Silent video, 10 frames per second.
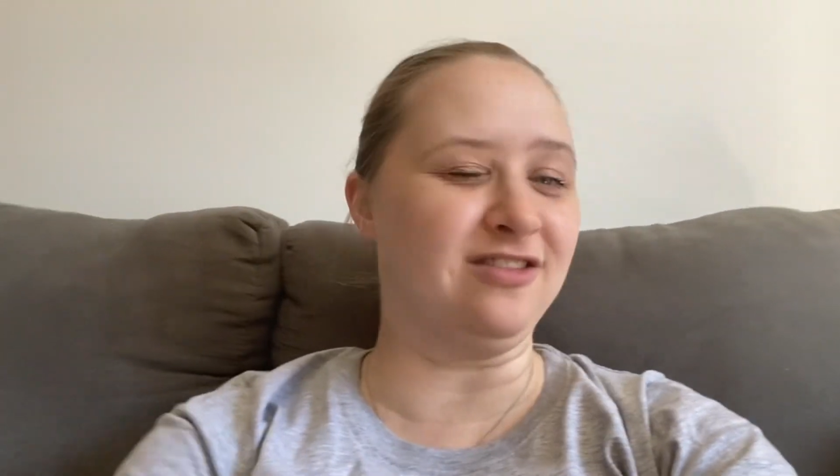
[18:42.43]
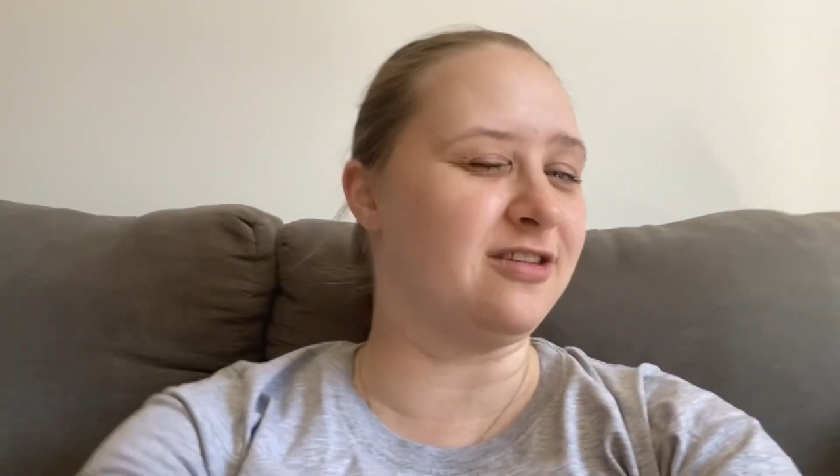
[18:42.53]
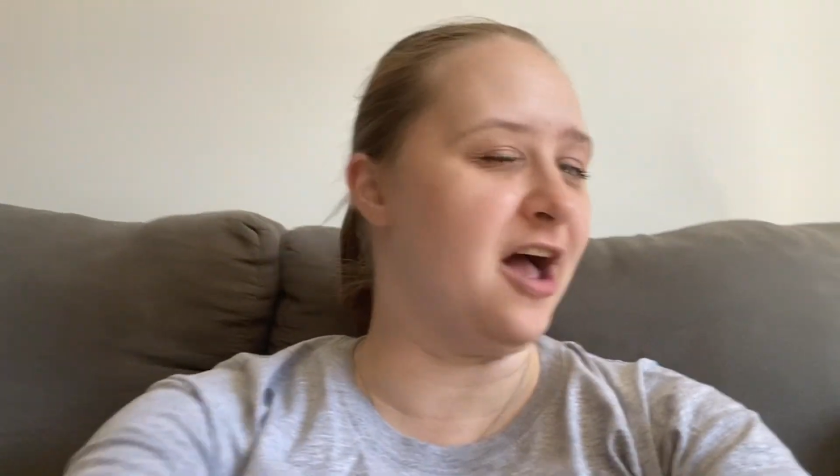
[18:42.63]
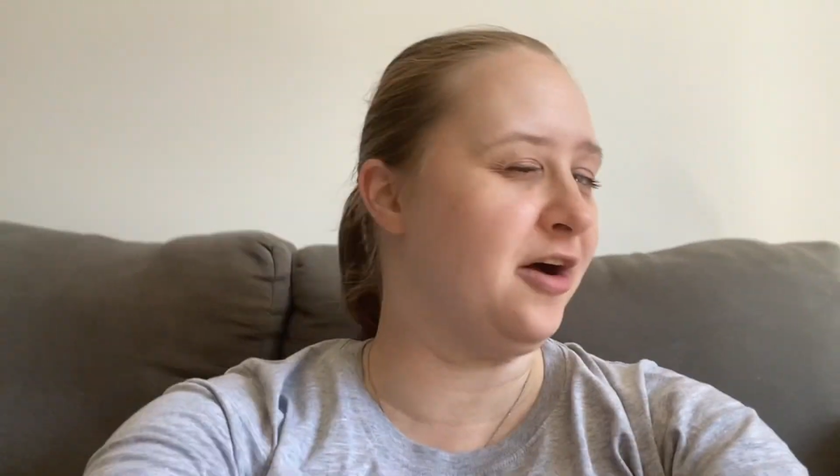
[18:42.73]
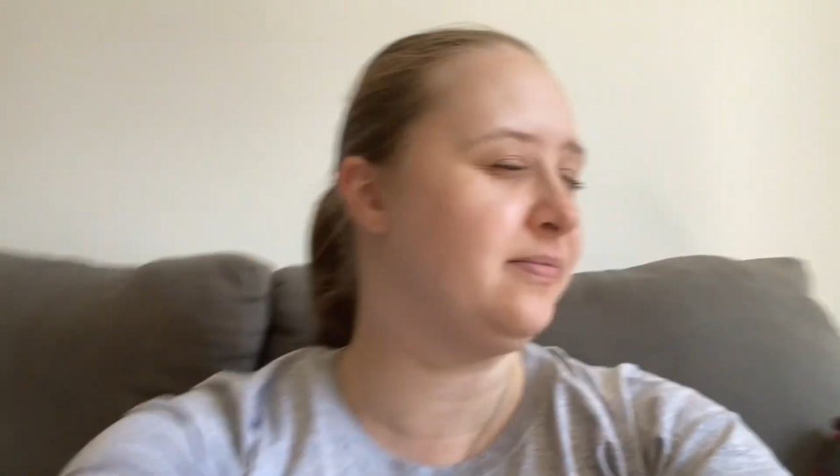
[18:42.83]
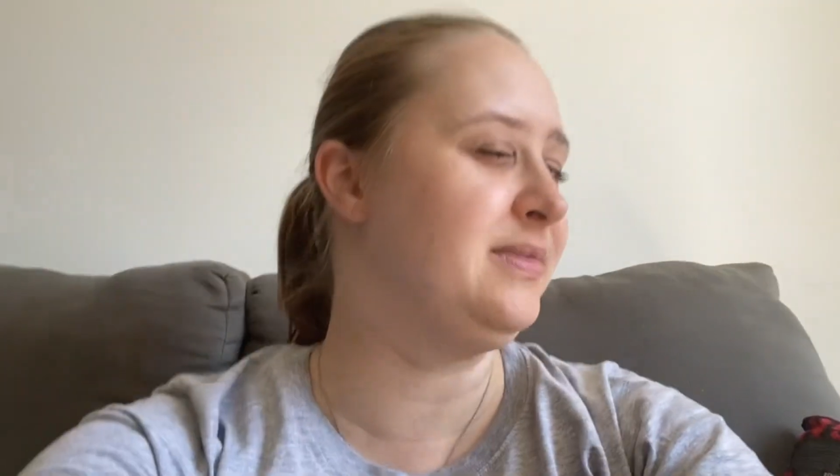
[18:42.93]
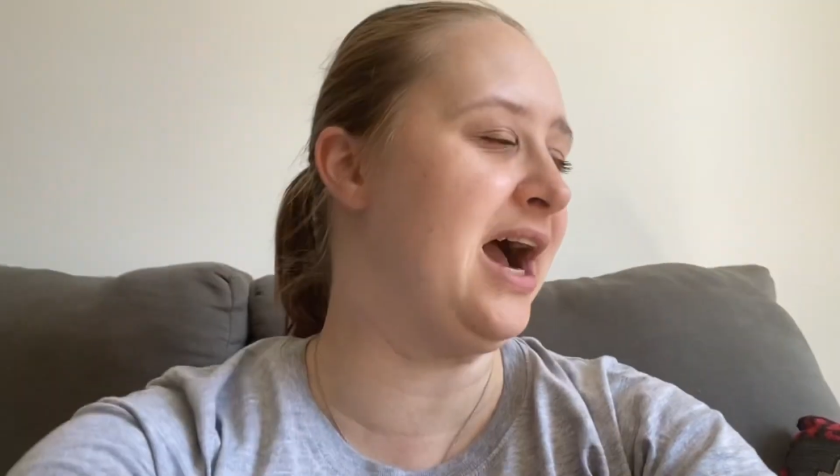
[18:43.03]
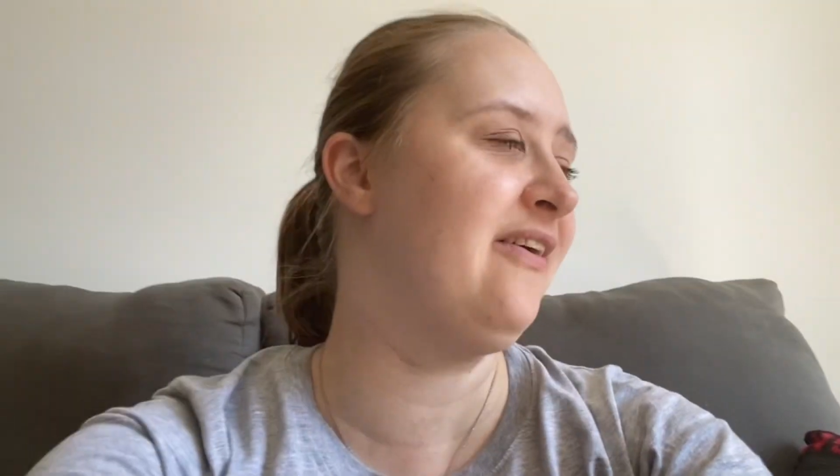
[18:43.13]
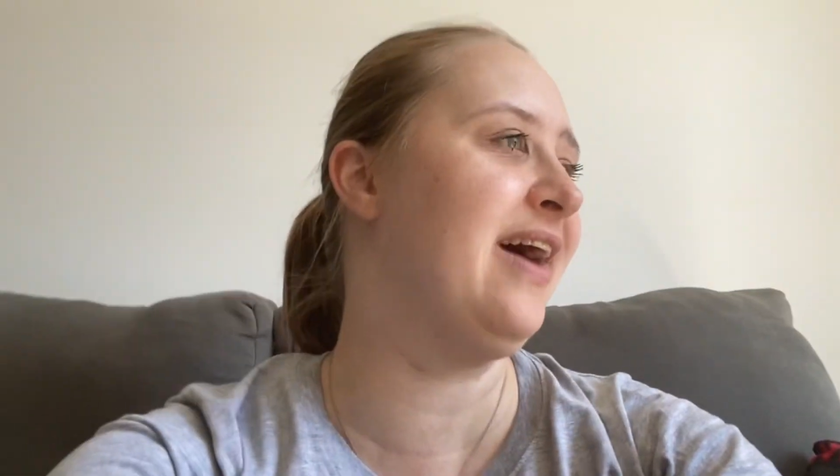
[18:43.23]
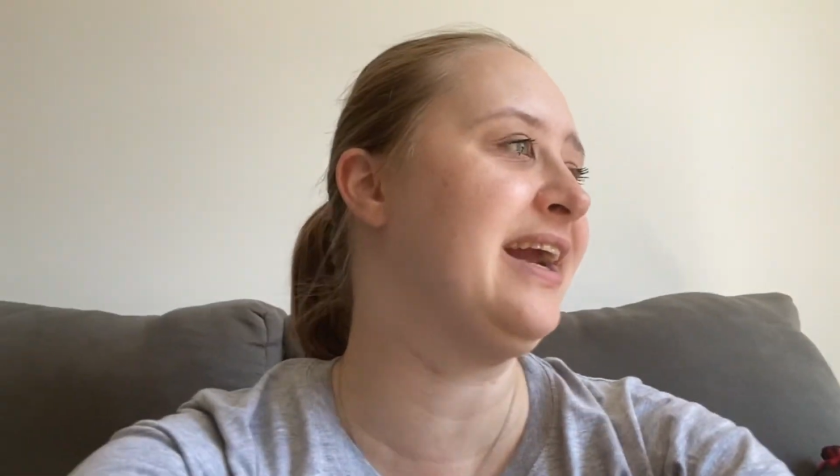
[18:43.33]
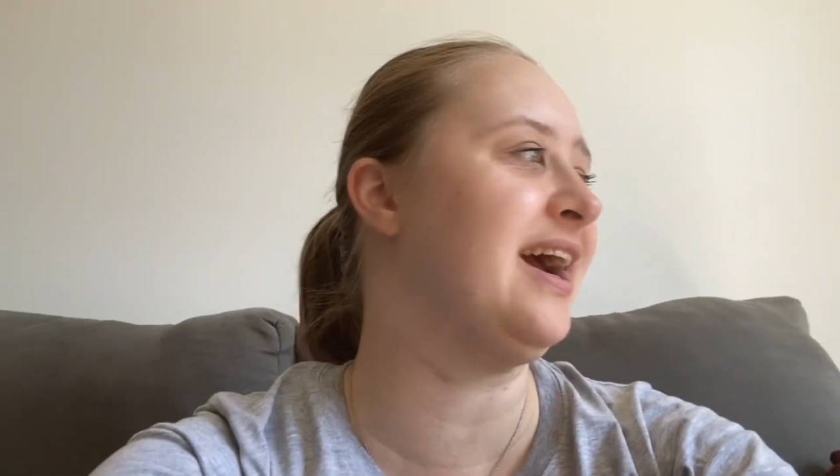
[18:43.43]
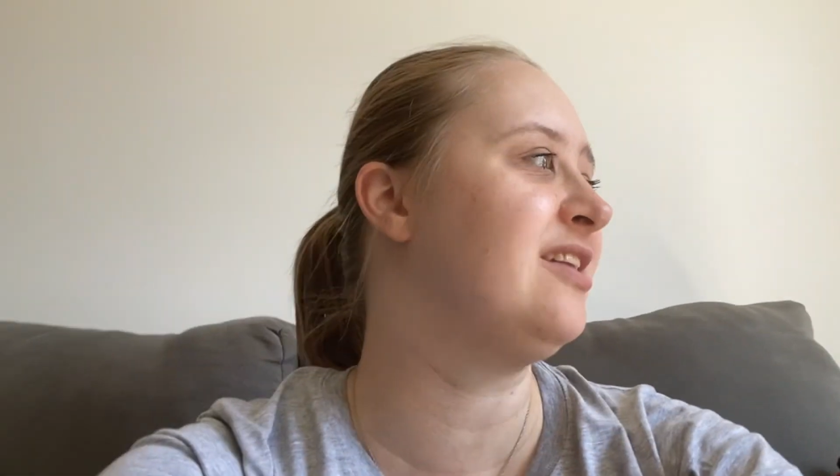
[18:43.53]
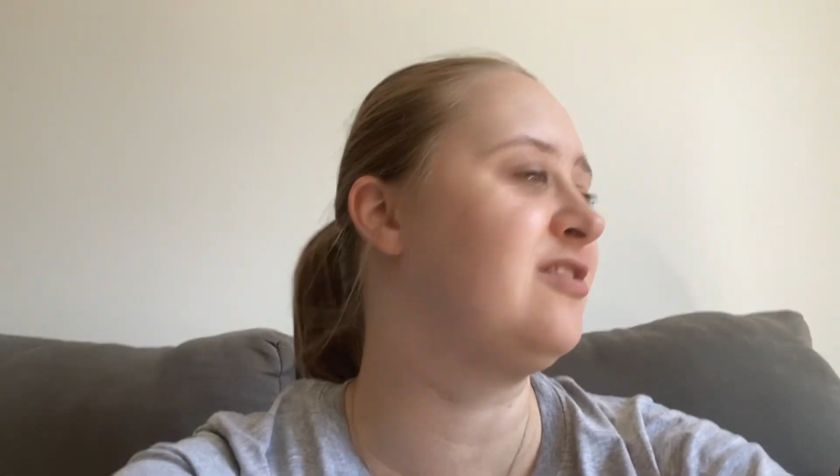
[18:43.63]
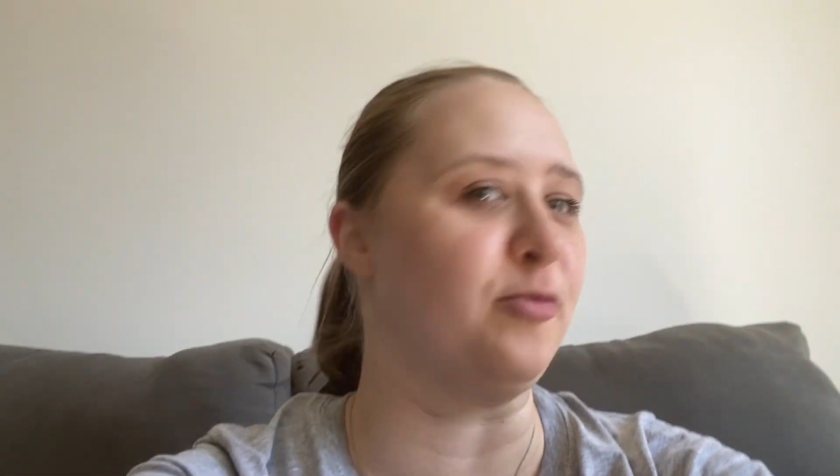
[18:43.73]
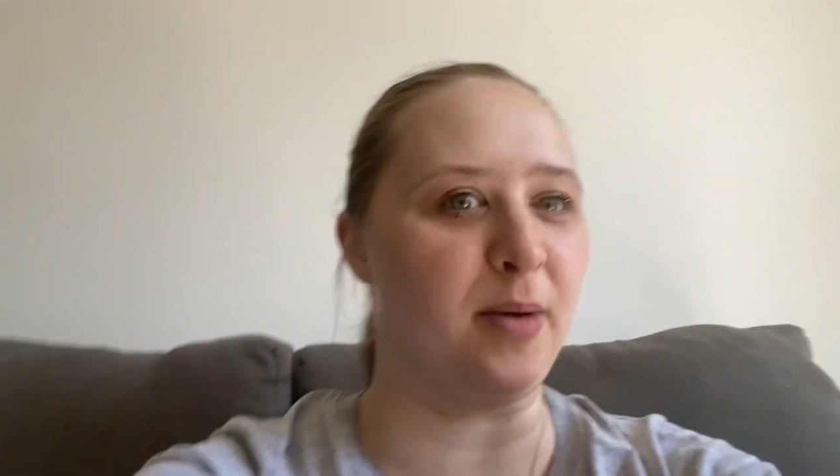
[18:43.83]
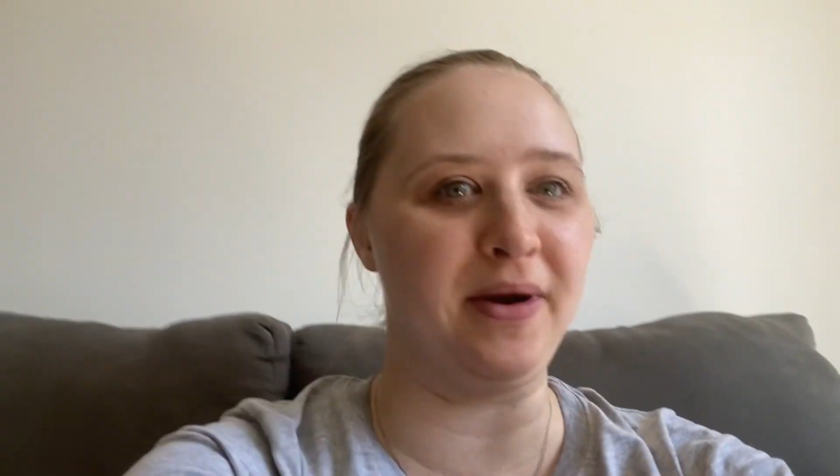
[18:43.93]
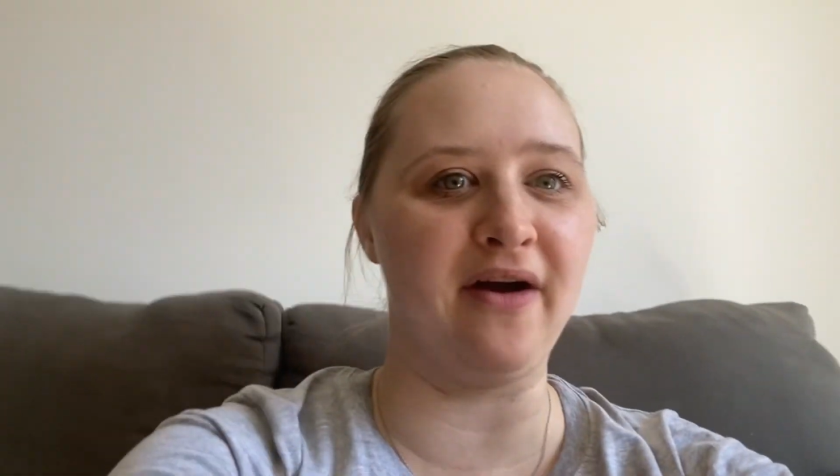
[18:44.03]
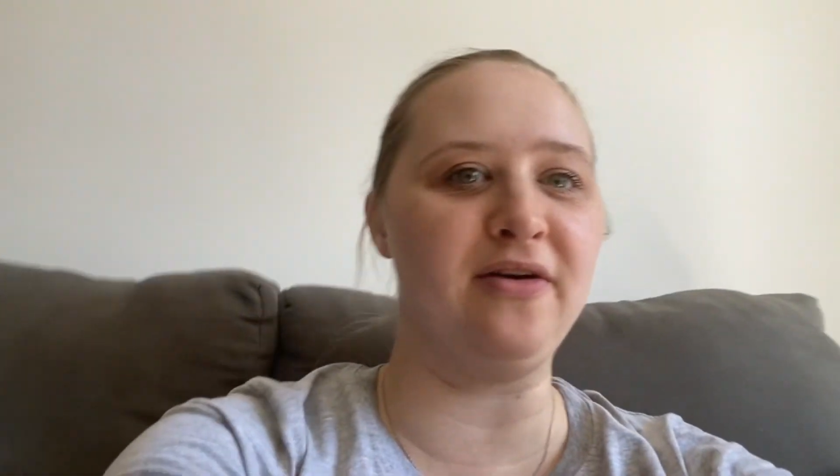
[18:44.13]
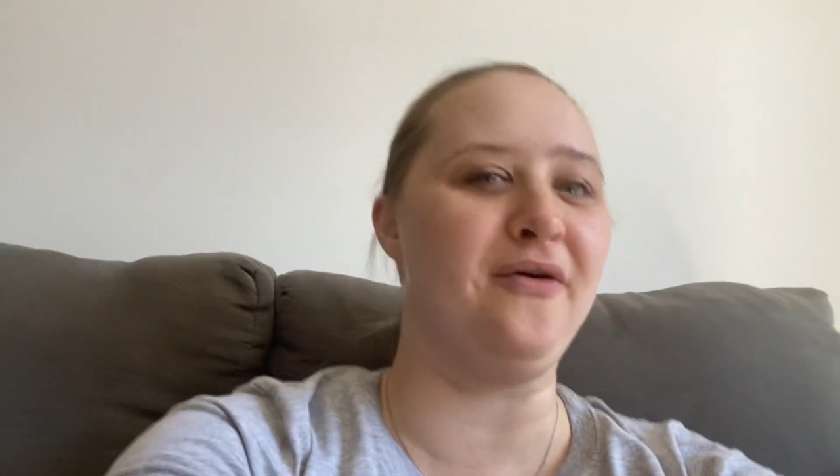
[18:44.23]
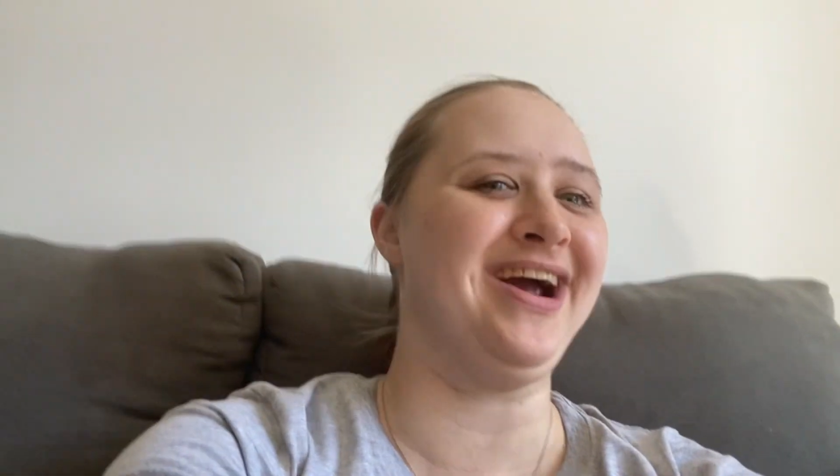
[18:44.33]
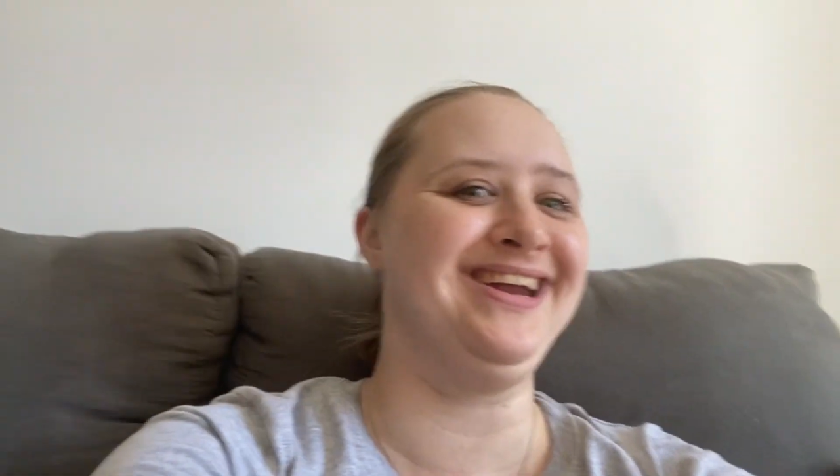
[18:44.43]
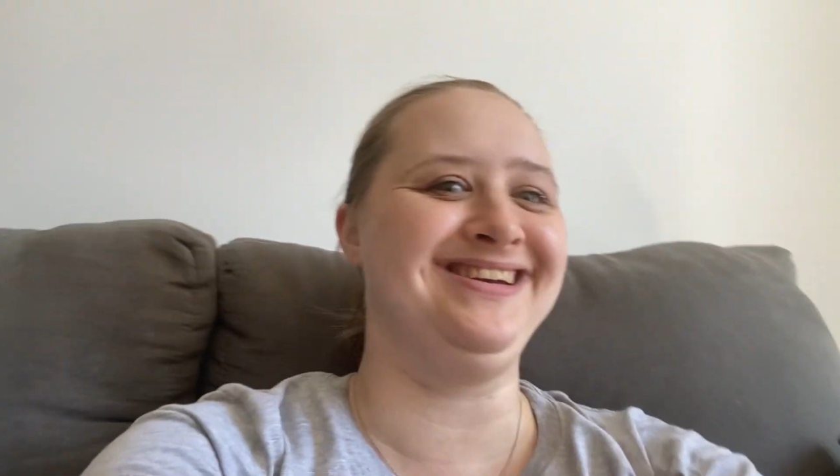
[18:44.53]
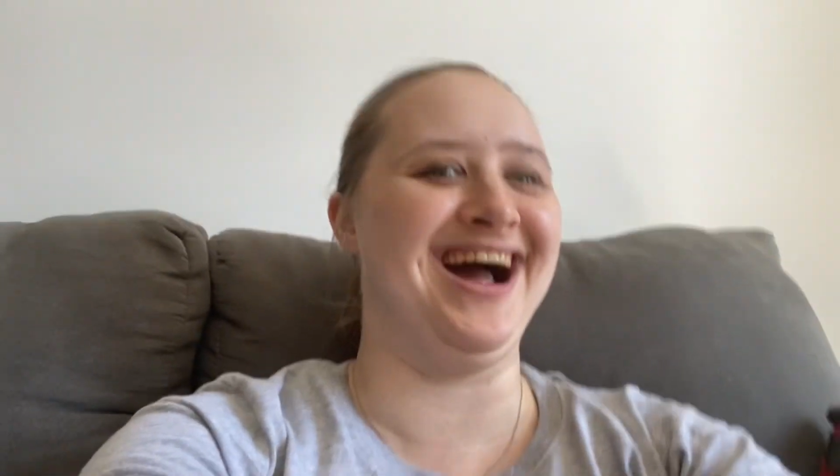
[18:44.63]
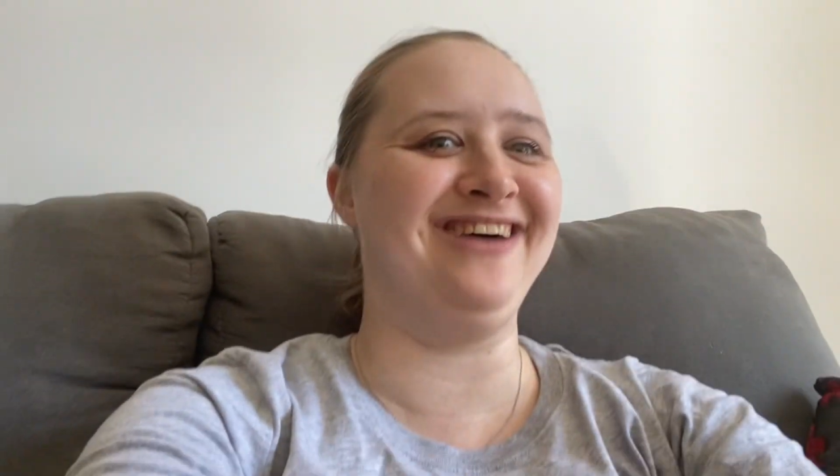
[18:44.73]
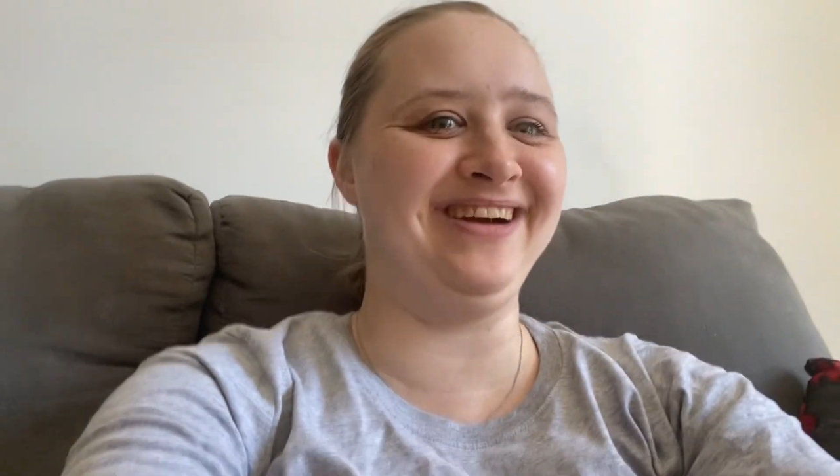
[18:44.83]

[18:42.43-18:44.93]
So now I get super paranoid now